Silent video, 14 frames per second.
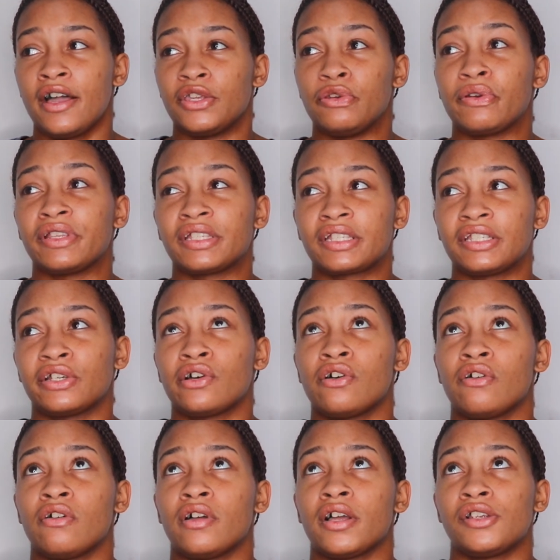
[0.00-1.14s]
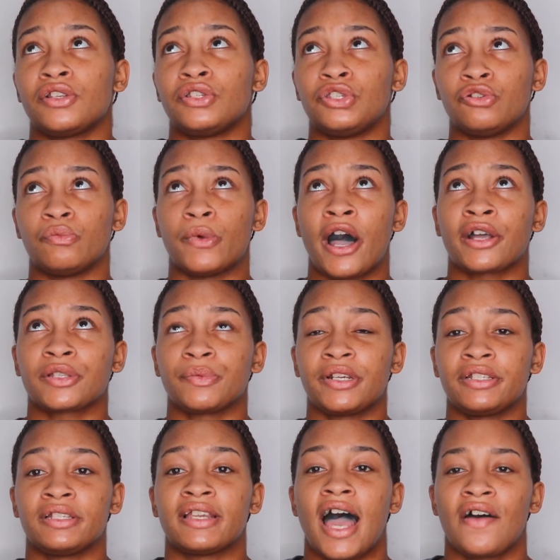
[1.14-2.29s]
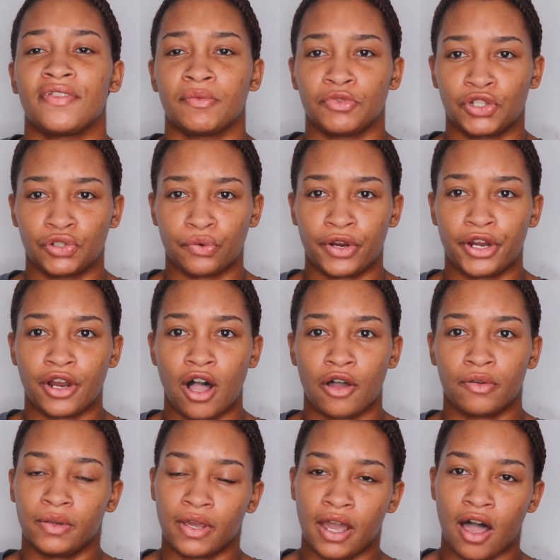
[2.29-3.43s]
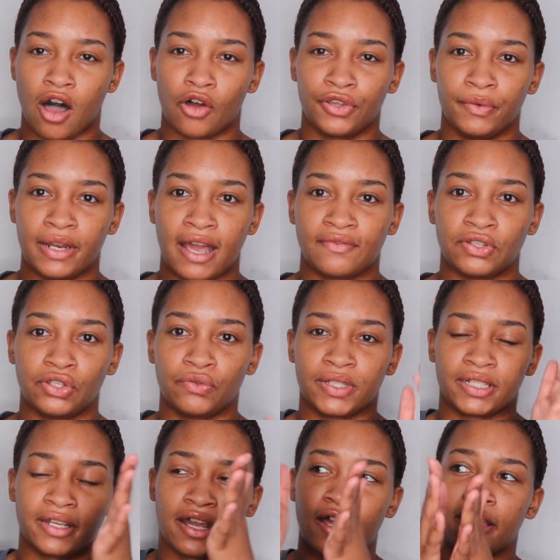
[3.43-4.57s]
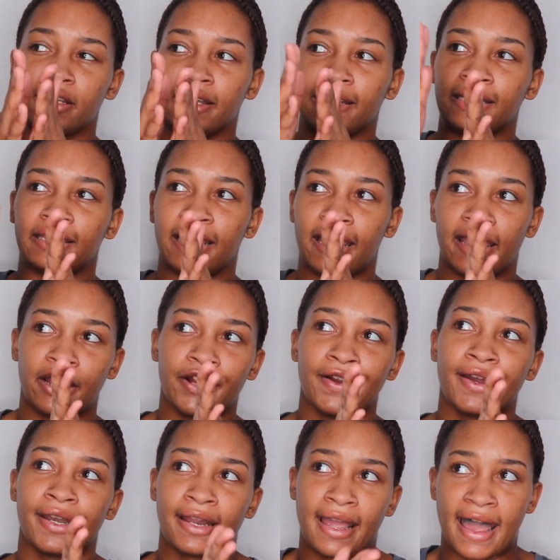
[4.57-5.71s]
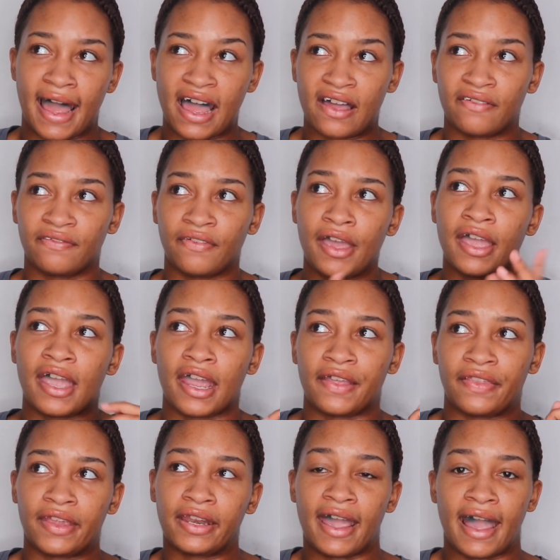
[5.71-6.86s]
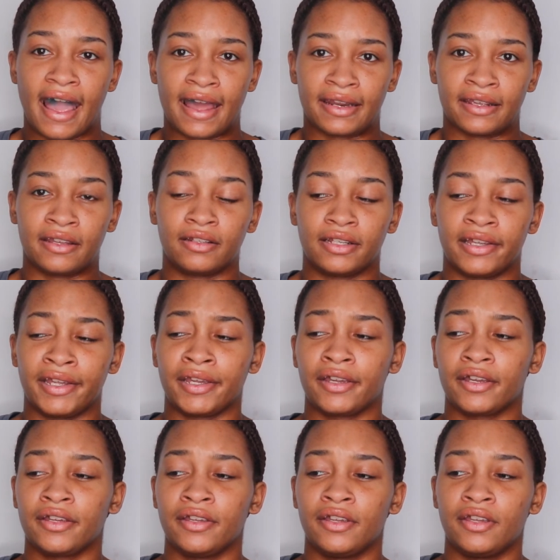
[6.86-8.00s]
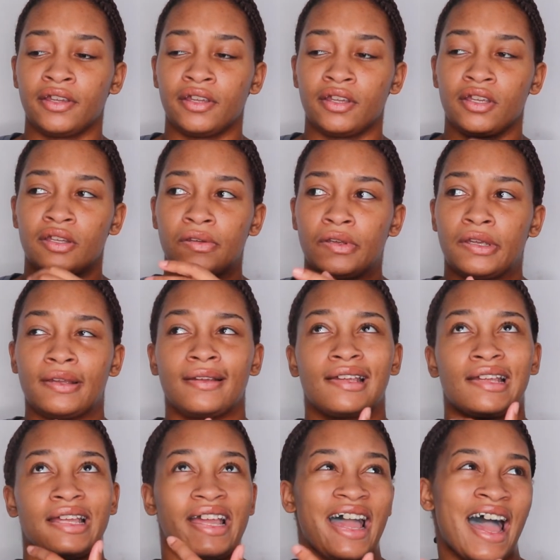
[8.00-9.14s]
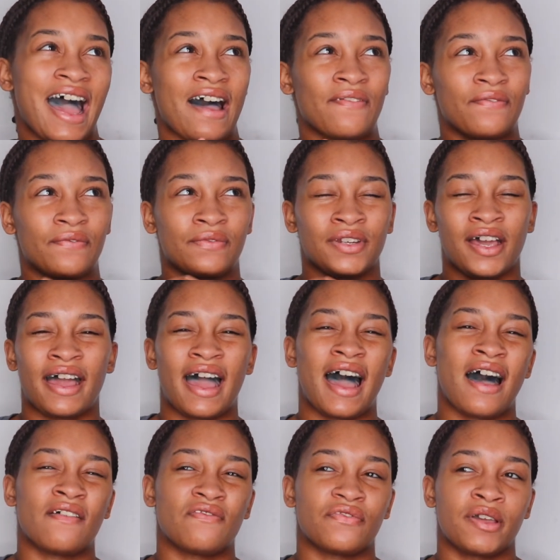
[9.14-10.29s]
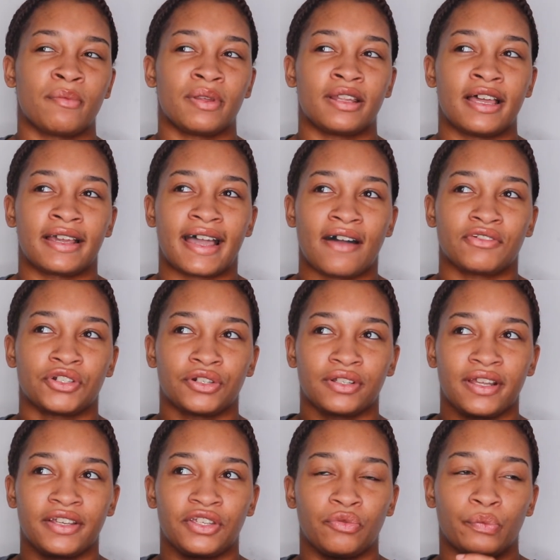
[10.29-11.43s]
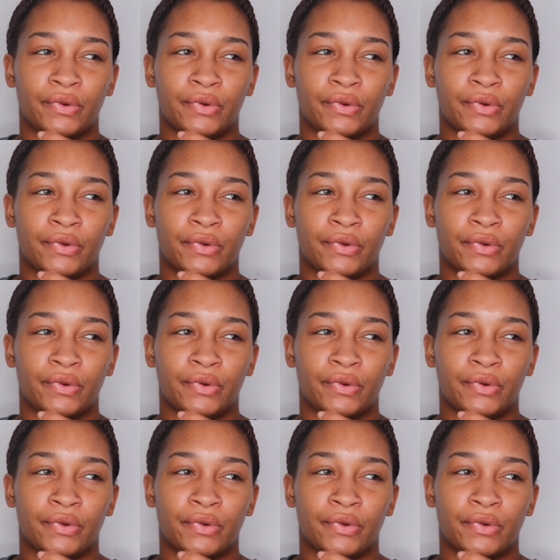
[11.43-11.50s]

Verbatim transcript: you can still do box braids and have them short. All you, all you would have to do is cut like the hair in half and then add it like half, not halfway, but like after like you